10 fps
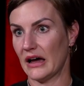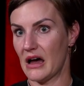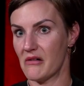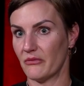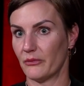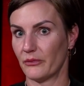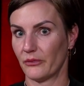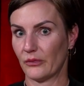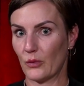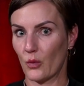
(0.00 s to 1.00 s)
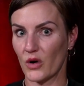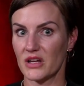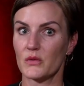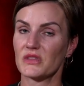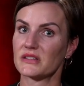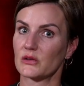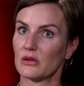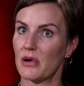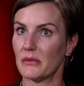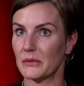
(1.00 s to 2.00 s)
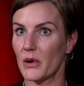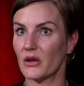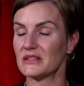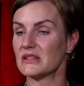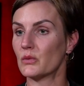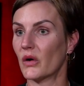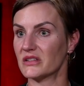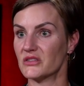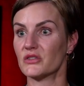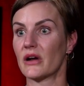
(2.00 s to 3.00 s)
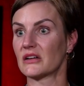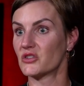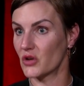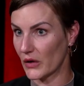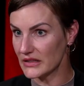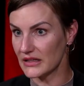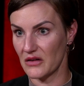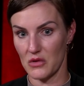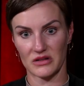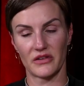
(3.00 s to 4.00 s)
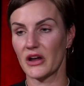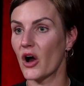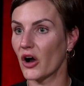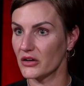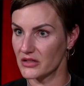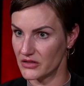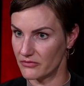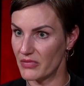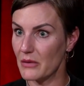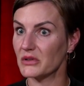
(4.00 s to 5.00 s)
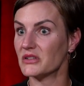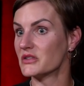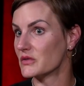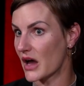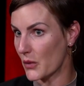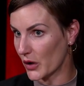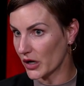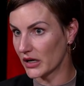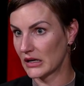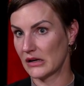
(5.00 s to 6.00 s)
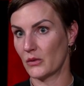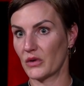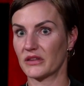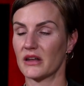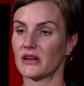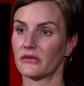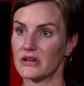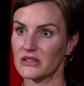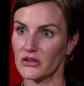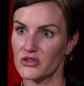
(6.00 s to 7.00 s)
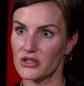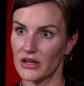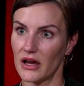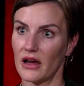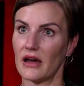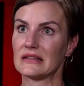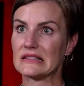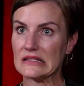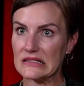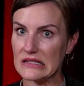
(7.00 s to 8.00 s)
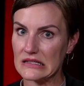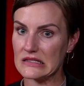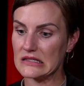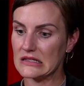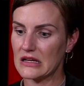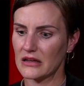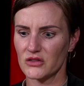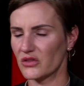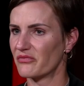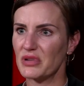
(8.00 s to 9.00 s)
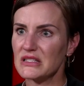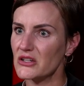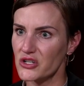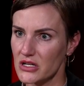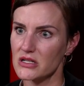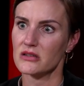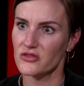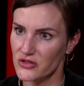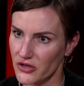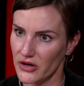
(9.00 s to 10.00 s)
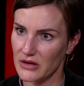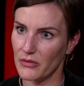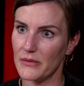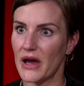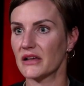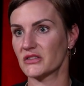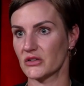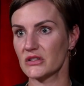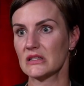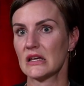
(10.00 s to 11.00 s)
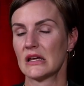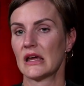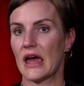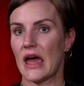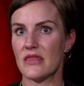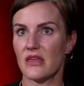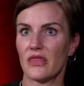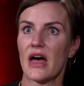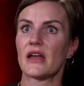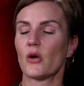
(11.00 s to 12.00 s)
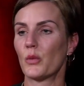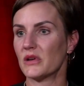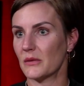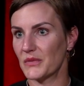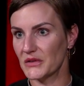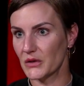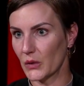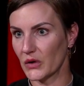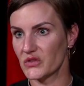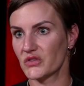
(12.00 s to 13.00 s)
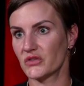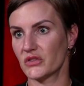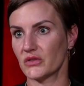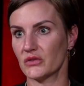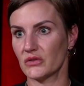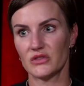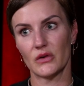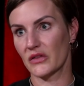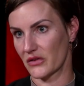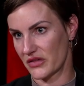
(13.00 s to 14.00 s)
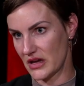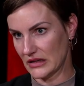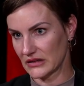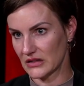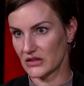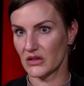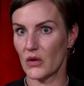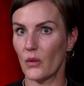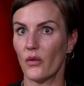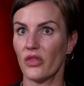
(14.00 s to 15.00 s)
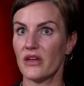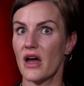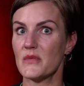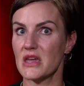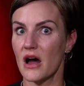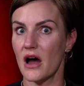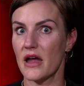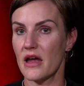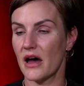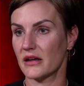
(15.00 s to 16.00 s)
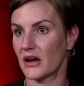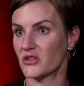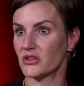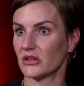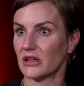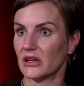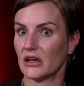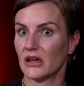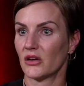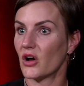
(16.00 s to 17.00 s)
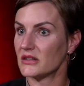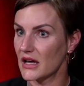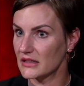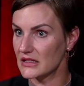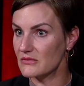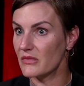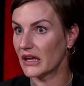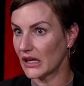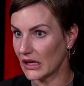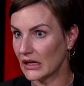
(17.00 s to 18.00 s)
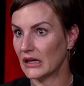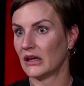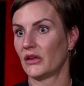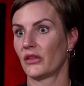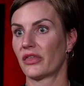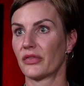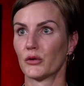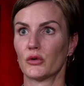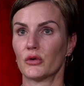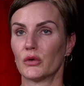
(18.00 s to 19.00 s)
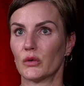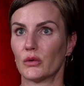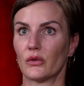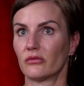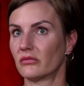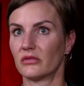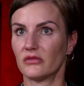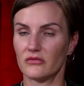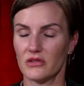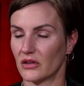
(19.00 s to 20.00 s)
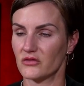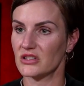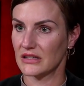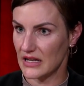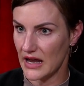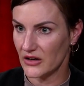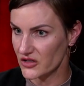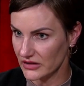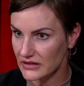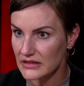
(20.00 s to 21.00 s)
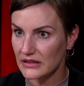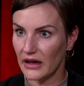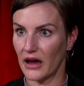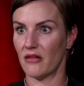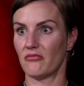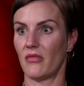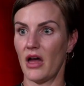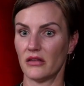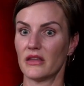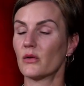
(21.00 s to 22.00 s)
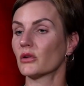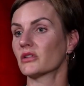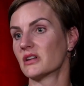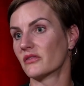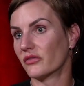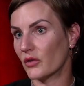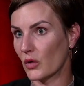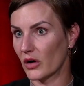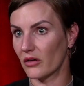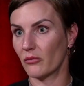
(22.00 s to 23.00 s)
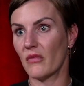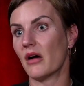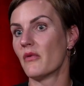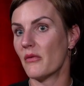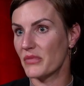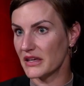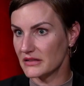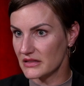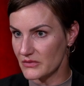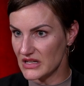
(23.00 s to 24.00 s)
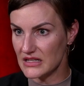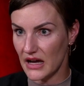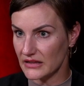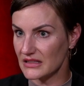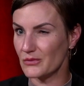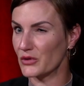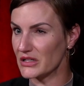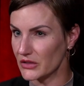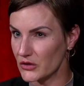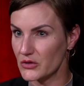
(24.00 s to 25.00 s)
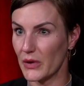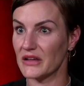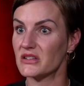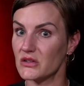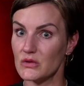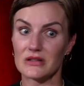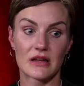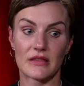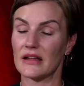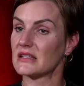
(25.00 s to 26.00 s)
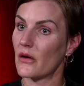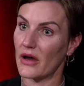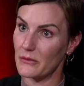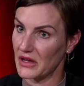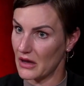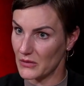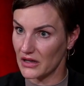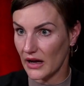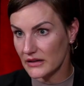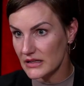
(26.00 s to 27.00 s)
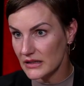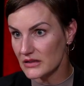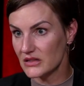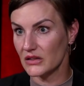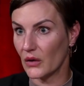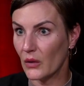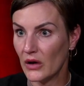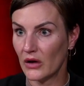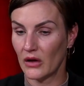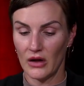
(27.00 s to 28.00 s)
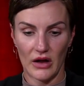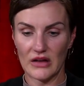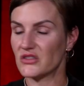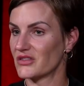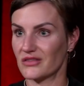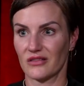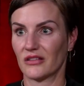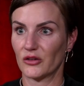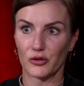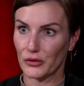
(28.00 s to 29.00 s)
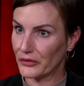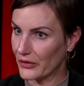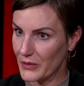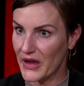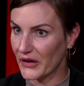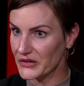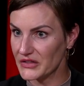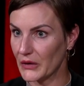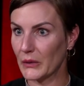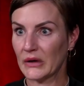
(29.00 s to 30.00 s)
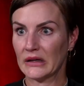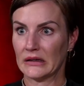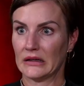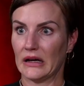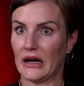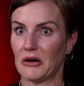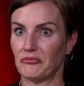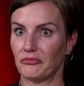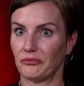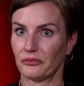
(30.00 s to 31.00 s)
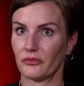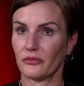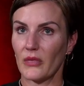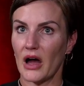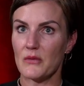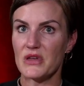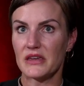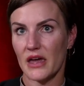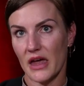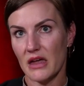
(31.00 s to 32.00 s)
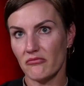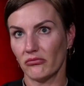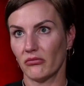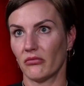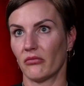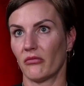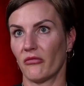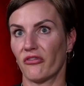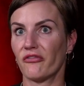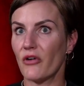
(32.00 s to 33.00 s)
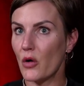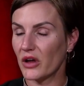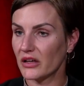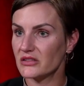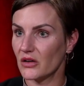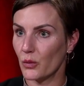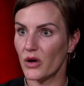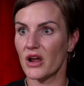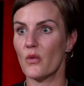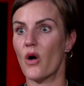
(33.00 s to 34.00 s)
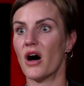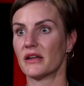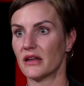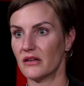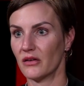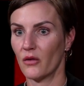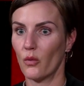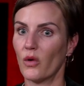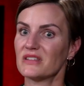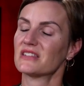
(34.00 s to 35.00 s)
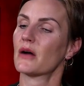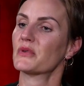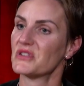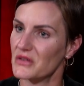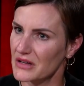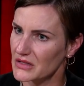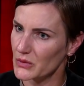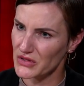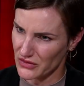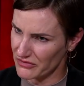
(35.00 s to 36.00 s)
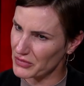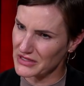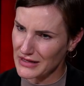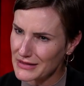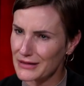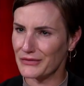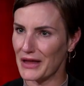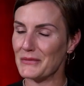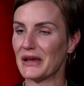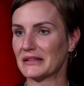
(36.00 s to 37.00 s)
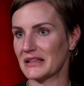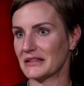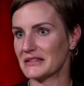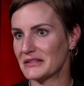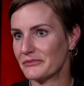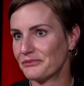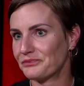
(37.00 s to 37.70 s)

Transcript: Um, working with the School of Public Policy was a direct choice. I worked very hard to be able to do that work with getting a research uh, assistant sort of position during my master's. And then that opened up the doors to, to other things. And so the MEI had actually contacted me through, you know, just connections. Um, and they were looking for a, a piece to be done, some research by a student. And that's how I became connected. And so it just grew from there. So um, I became focused on what I wanted once the opportunities were sort of presented, if that makes sense.